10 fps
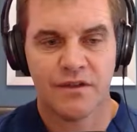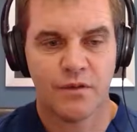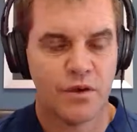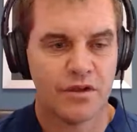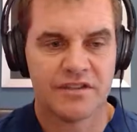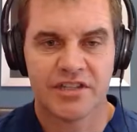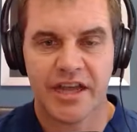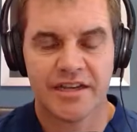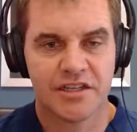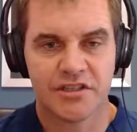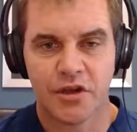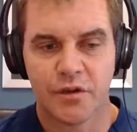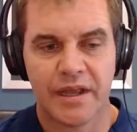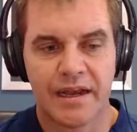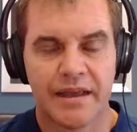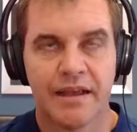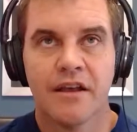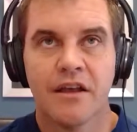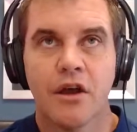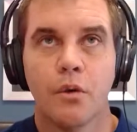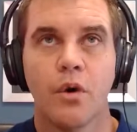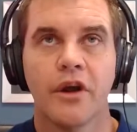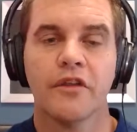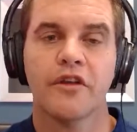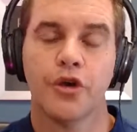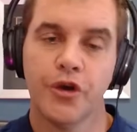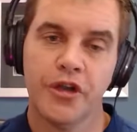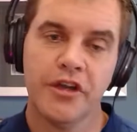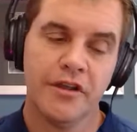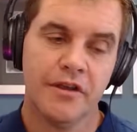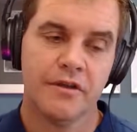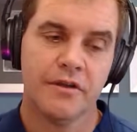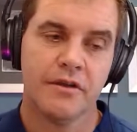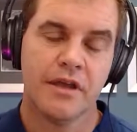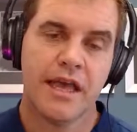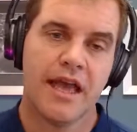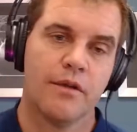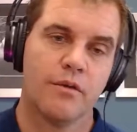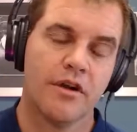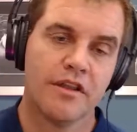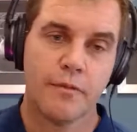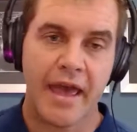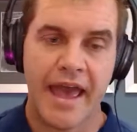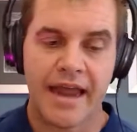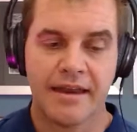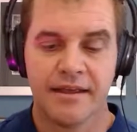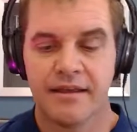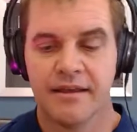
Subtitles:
The world's changing so quickly. What are the good and what are the bad